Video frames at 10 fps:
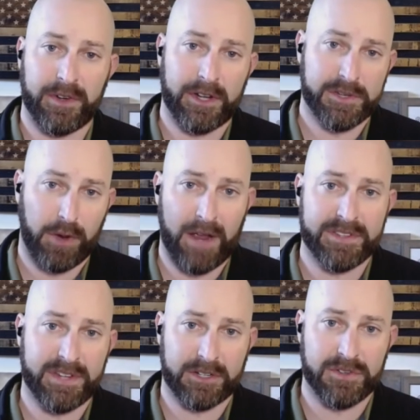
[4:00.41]
as various
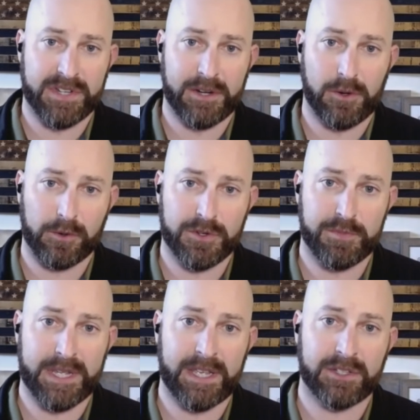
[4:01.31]
private sector stakeholders,
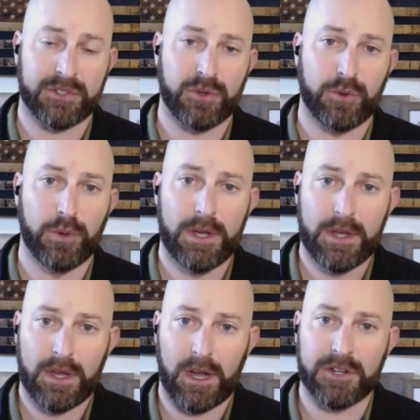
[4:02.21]
begin to
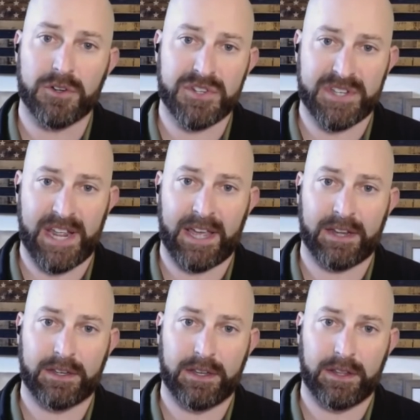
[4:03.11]

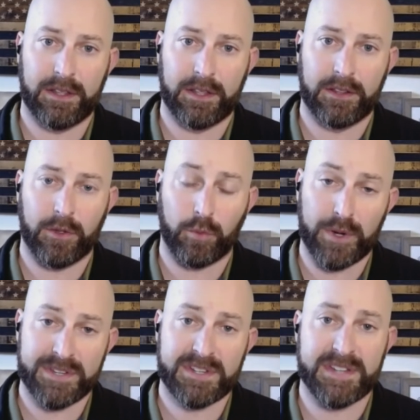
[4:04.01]
understand the
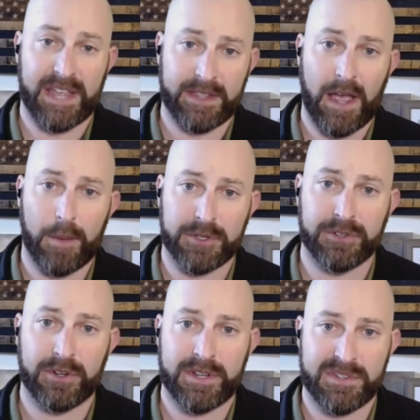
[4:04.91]
risks and the
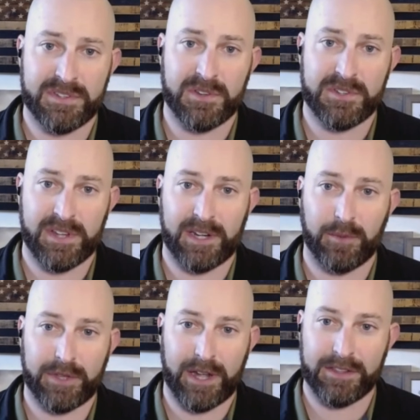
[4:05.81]
opportunities
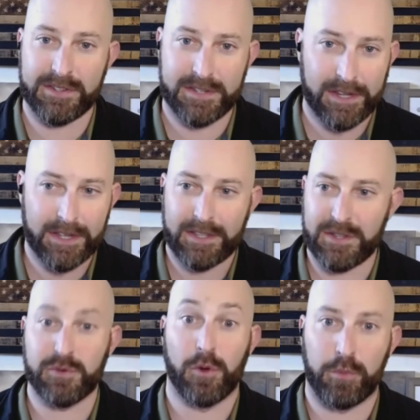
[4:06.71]
associated with kind of this
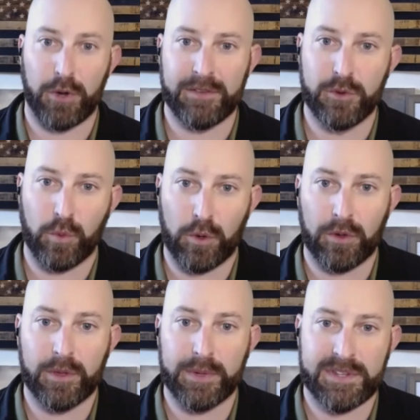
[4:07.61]
whole brave new
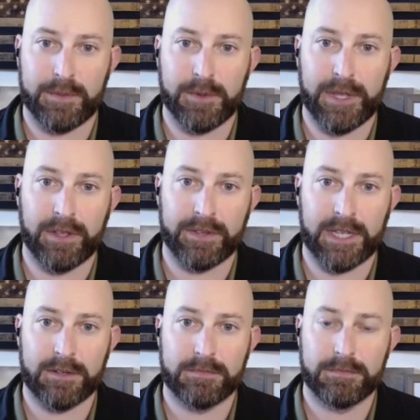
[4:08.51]
world that we seem to be living
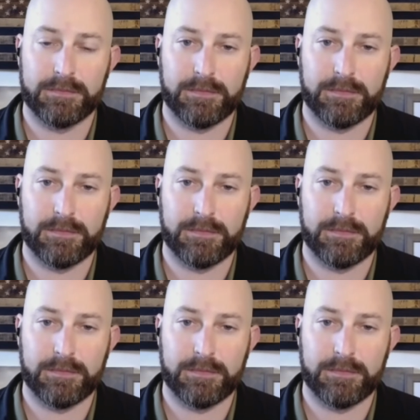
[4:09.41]
in.